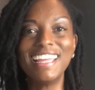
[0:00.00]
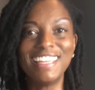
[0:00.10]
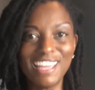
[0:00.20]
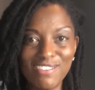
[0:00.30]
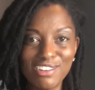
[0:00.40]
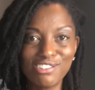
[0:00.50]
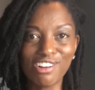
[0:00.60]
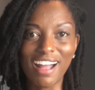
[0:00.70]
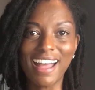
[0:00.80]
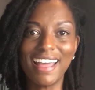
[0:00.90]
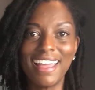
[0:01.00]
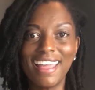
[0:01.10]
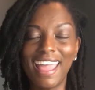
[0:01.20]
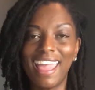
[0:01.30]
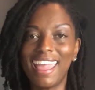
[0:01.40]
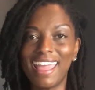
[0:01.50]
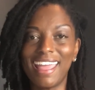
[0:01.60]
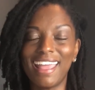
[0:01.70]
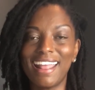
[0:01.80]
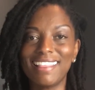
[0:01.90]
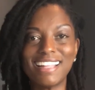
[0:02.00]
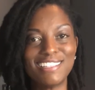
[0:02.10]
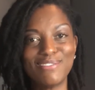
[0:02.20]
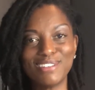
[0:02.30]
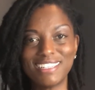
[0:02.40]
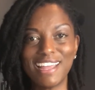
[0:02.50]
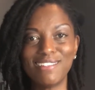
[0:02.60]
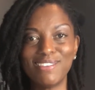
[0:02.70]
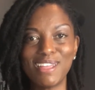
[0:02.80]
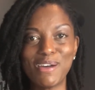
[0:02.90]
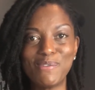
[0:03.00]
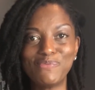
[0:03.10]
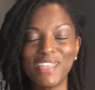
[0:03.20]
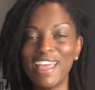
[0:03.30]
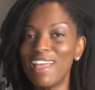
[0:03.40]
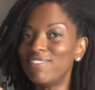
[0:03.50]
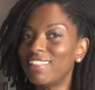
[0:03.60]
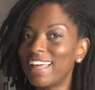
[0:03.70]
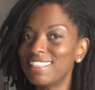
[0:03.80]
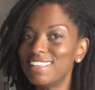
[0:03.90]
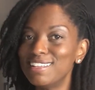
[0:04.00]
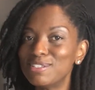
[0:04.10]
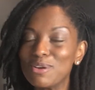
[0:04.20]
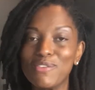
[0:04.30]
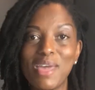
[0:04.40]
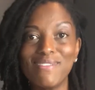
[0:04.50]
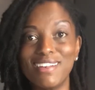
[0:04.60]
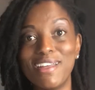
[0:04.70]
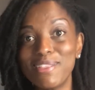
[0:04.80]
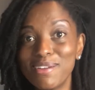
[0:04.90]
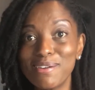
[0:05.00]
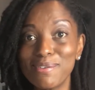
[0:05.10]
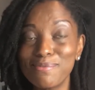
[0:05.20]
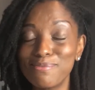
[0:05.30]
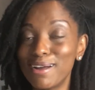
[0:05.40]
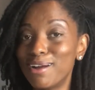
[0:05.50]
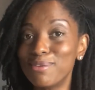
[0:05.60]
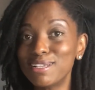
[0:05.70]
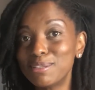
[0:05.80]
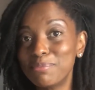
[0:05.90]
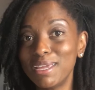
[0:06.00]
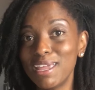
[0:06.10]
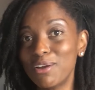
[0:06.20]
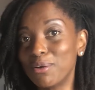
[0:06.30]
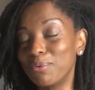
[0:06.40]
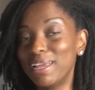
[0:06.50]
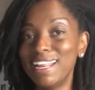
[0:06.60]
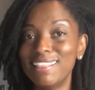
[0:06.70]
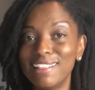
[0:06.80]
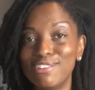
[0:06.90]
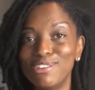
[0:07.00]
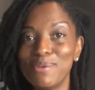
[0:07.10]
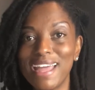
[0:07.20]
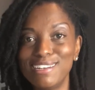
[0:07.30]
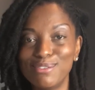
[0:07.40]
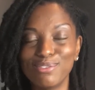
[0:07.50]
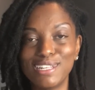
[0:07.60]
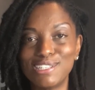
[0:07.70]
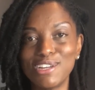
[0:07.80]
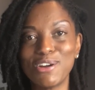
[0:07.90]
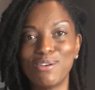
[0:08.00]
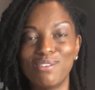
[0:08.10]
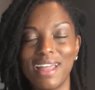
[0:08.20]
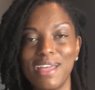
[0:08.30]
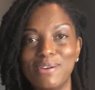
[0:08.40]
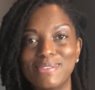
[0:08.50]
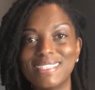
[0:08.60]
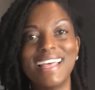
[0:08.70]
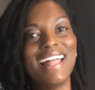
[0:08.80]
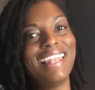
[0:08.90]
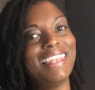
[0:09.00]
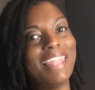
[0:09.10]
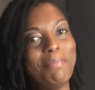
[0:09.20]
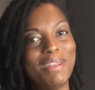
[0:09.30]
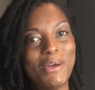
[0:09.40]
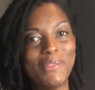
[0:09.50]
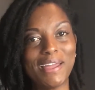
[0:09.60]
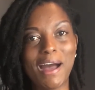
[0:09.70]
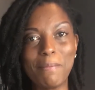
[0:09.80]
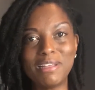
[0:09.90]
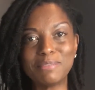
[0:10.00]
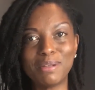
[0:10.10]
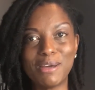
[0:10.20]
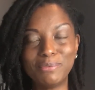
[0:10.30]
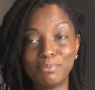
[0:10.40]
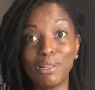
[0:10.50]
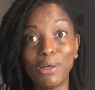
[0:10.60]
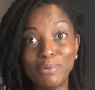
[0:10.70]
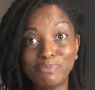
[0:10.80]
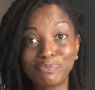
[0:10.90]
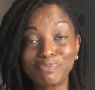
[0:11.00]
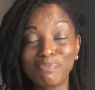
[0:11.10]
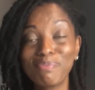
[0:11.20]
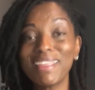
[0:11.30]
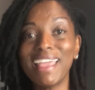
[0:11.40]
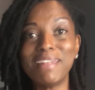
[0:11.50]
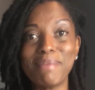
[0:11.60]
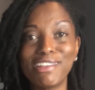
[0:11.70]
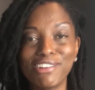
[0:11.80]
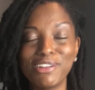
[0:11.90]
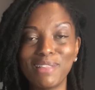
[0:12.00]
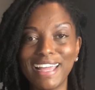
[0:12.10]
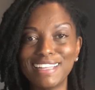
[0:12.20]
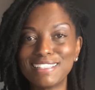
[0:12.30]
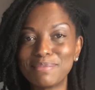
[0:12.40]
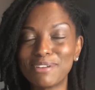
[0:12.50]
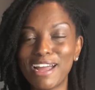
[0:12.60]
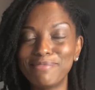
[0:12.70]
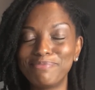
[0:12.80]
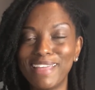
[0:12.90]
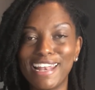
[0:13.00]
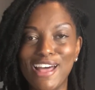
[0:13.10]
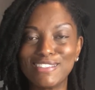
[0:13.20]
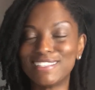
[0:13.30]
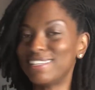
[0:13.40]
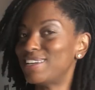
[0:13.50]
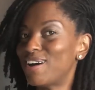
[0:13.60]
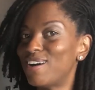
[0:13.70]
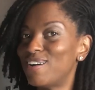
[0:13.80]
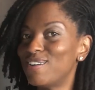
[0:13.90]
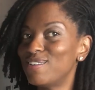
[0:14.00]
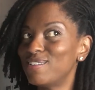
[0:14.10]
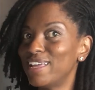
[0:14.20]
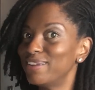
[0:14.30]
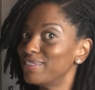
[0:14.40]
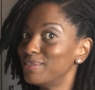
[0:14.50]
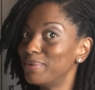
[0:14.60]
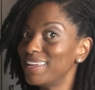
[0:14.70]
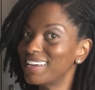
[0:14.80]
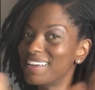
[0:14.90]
Give it a try. And that's it for today's video. If you like this, or if you have another recipe or anything that you add differently to your overnight oats, let me know in the comments below. And make sure you like and subscribe. And I'll see y'all later in the week.